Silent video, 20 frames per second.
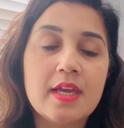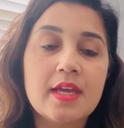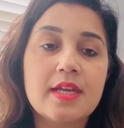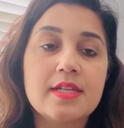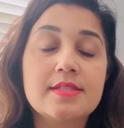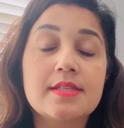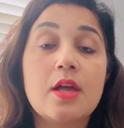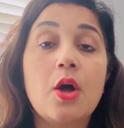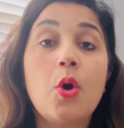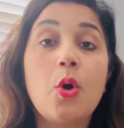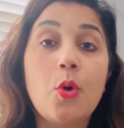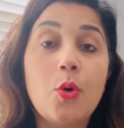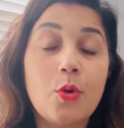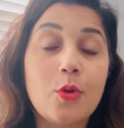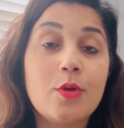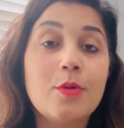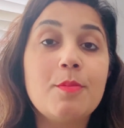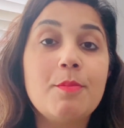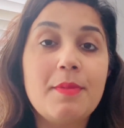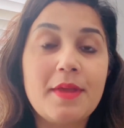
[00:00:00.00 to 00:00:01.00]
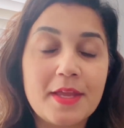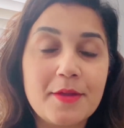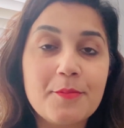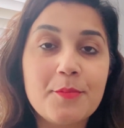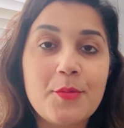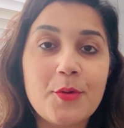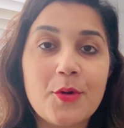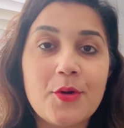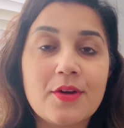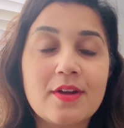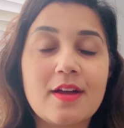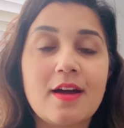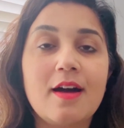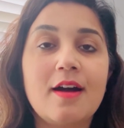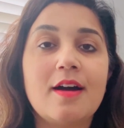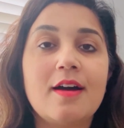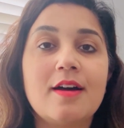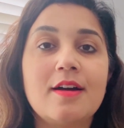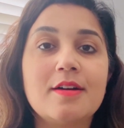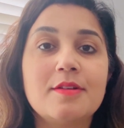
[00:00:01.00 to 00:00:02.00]
It's a whole big book
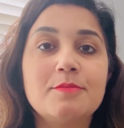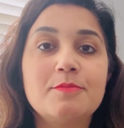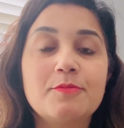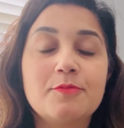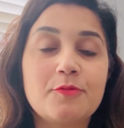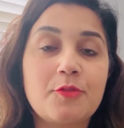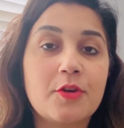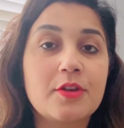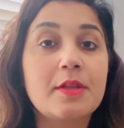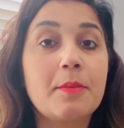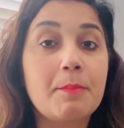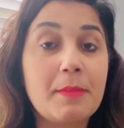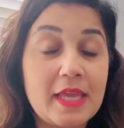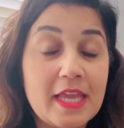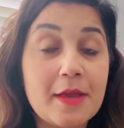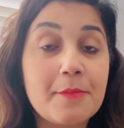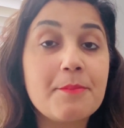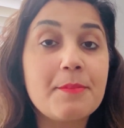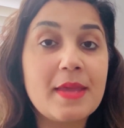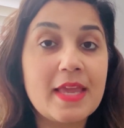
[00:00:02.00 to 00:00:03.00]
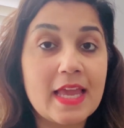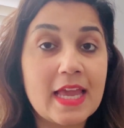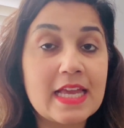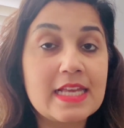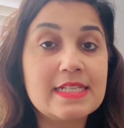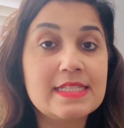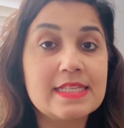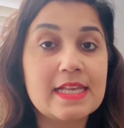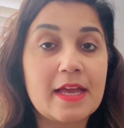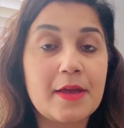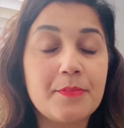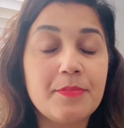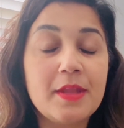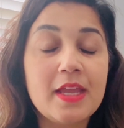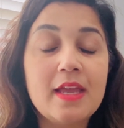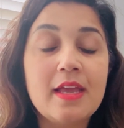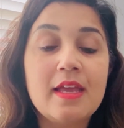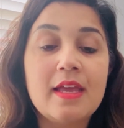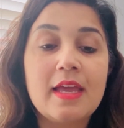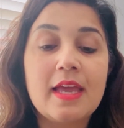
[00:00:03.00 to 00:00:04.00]
for the PMP exam,
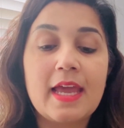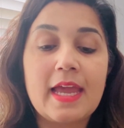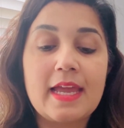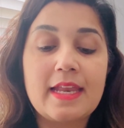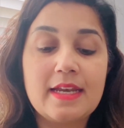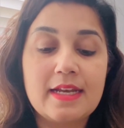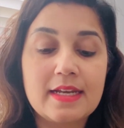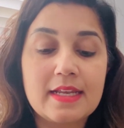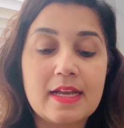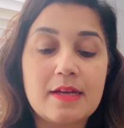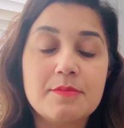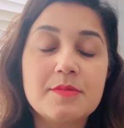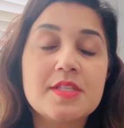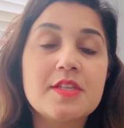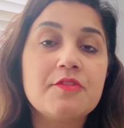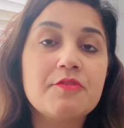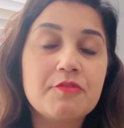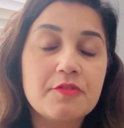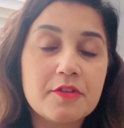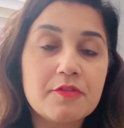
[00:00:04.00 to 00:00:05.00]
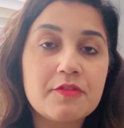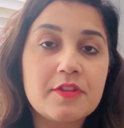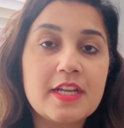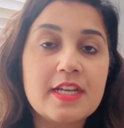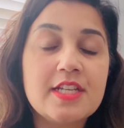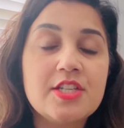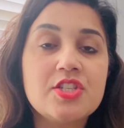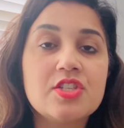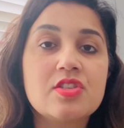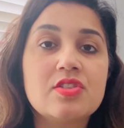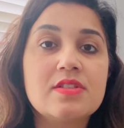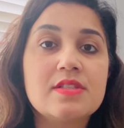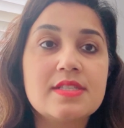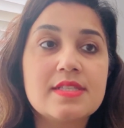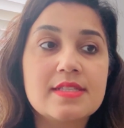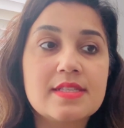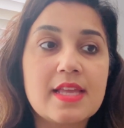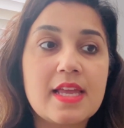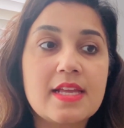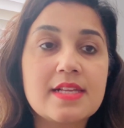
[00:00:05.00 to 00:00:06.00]
and it comes in 5th edition,
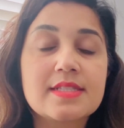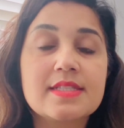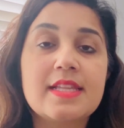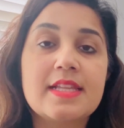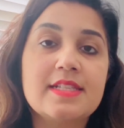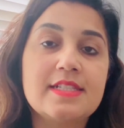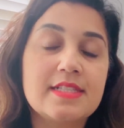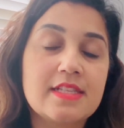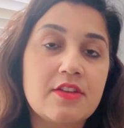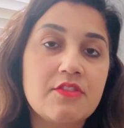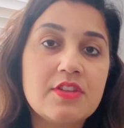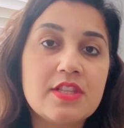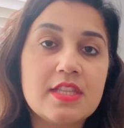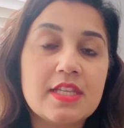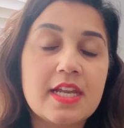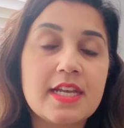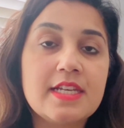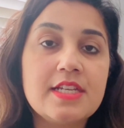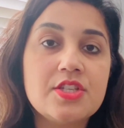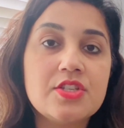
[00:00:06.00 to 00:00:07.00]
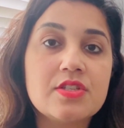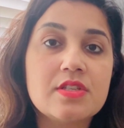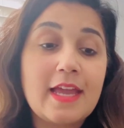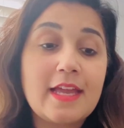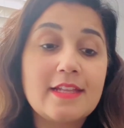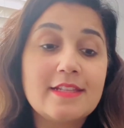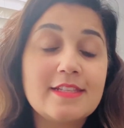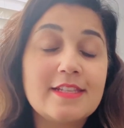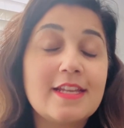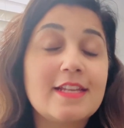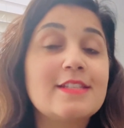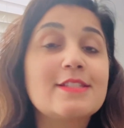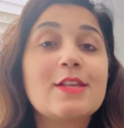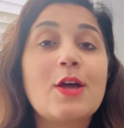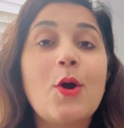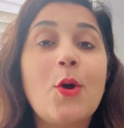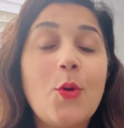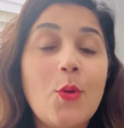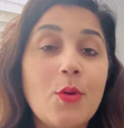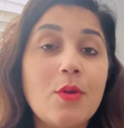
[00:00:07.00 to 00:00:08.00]
6th and 7th edition, and it's a
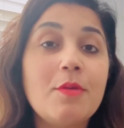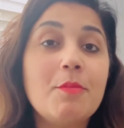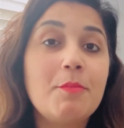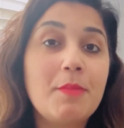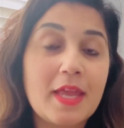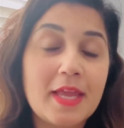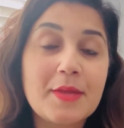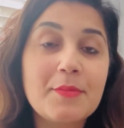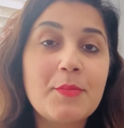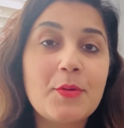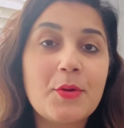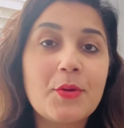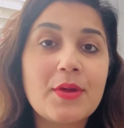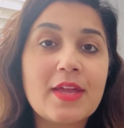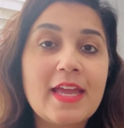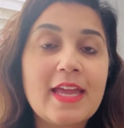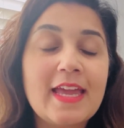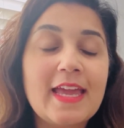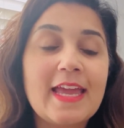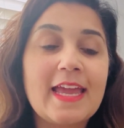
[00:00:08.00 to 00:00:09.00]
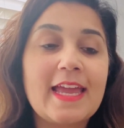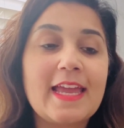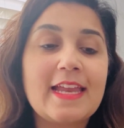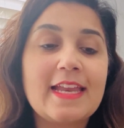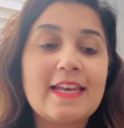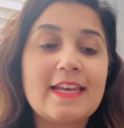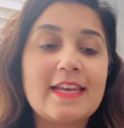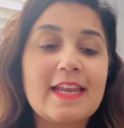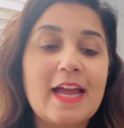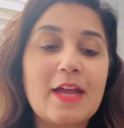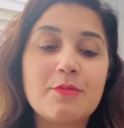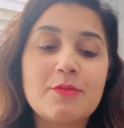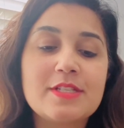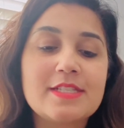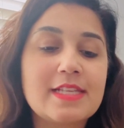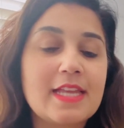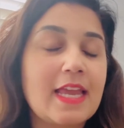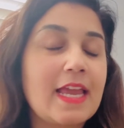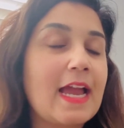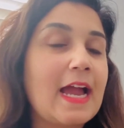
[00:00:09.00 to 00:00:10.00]
whole big book. And I would
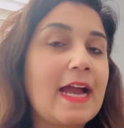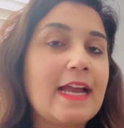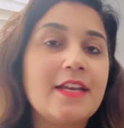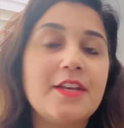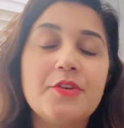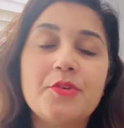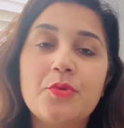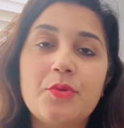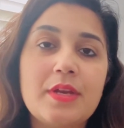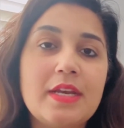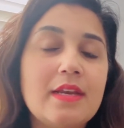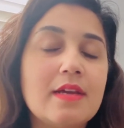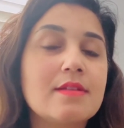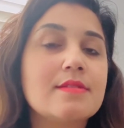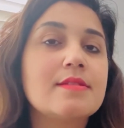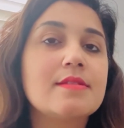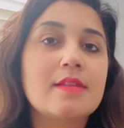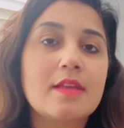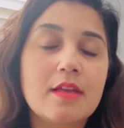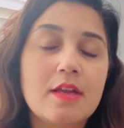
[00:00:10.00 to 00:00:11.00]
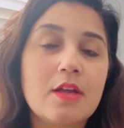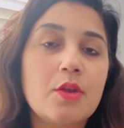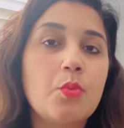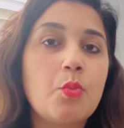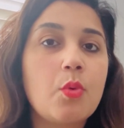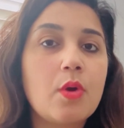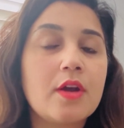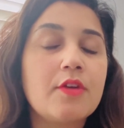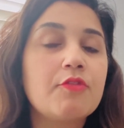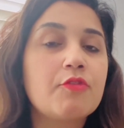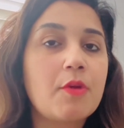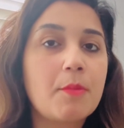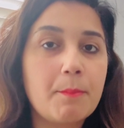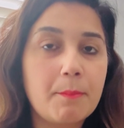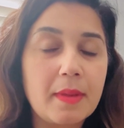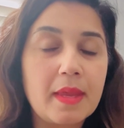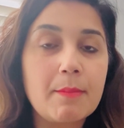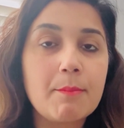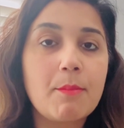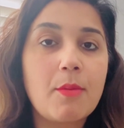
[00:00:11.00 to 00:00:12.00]
say I didn't read a single word from
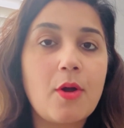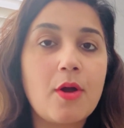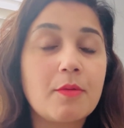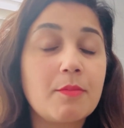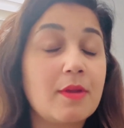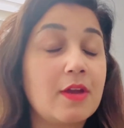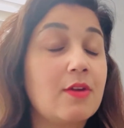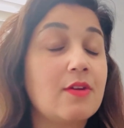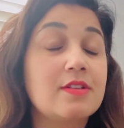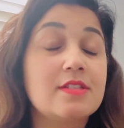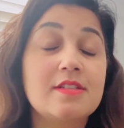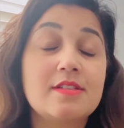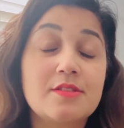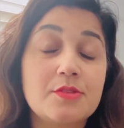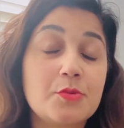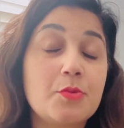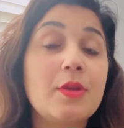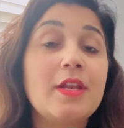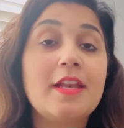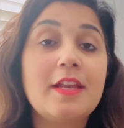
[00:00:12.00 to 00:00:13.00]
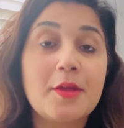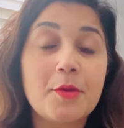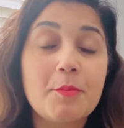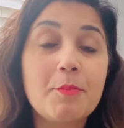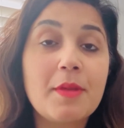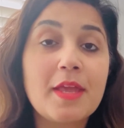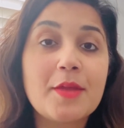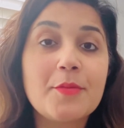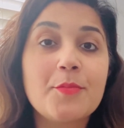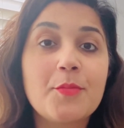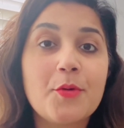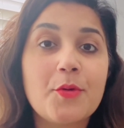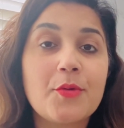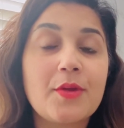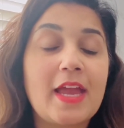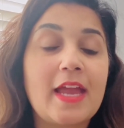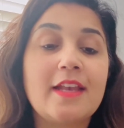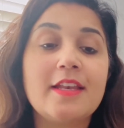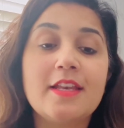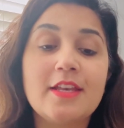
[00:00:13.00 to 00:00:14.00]
PMBOK because it's really a big book,
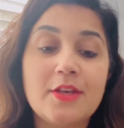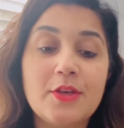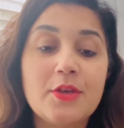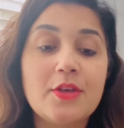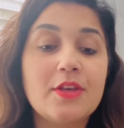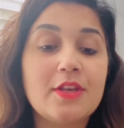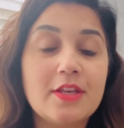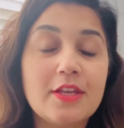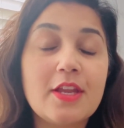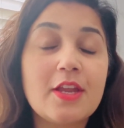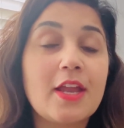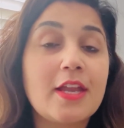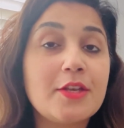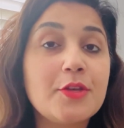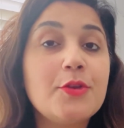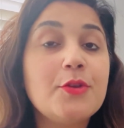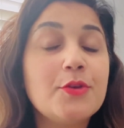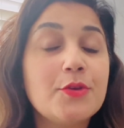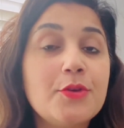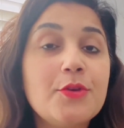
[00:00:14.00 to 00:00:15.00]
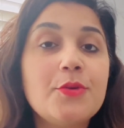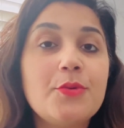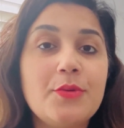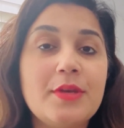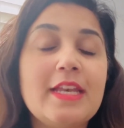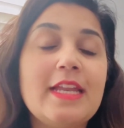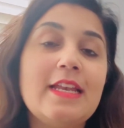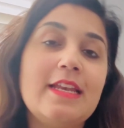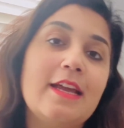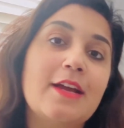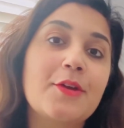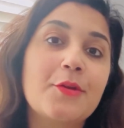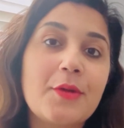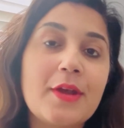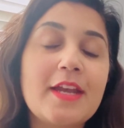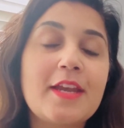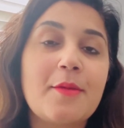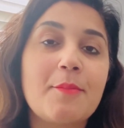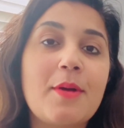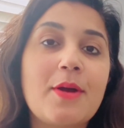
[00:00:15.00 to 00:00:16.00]
and you do need a
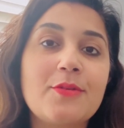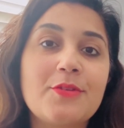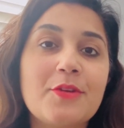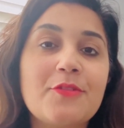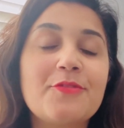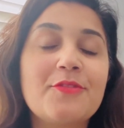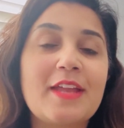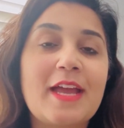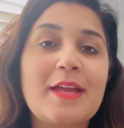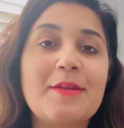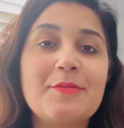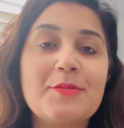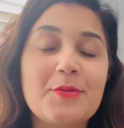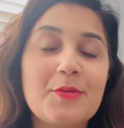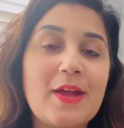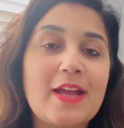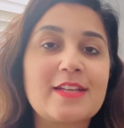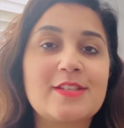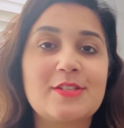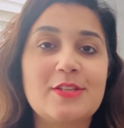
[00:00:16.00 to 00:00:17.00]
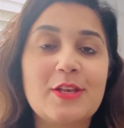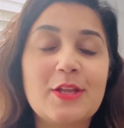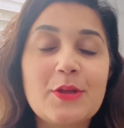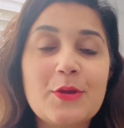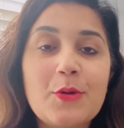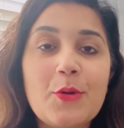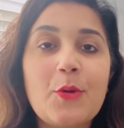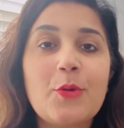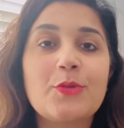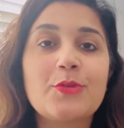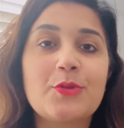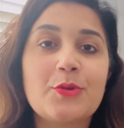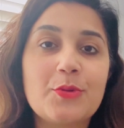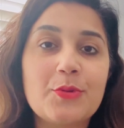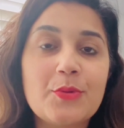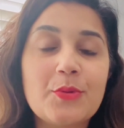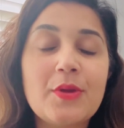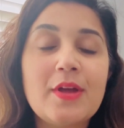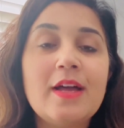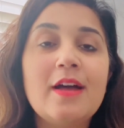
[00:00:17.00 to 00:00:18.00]
great amount of time to actually go
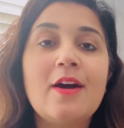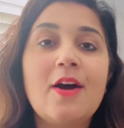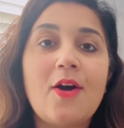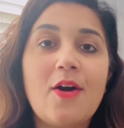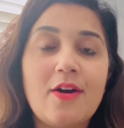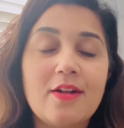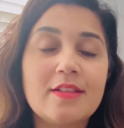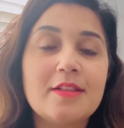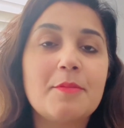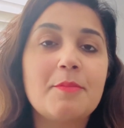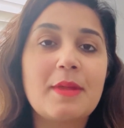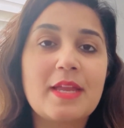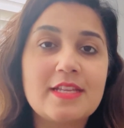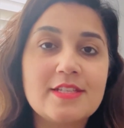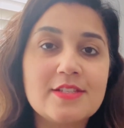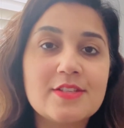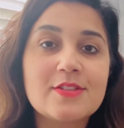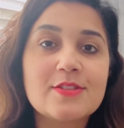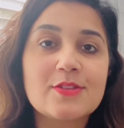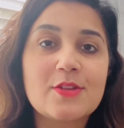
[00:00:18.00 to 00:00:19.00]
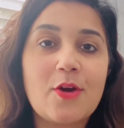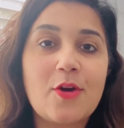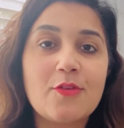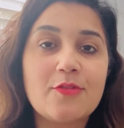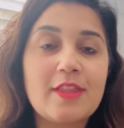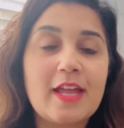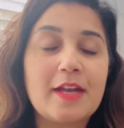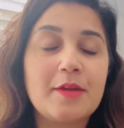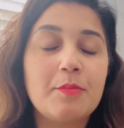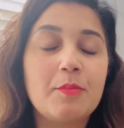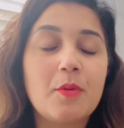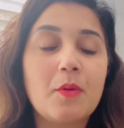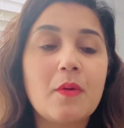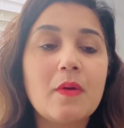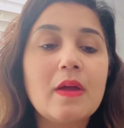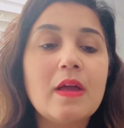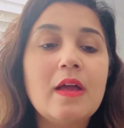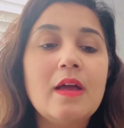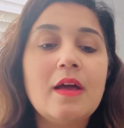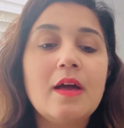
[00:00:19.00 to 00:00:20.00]
through all the pages of that book.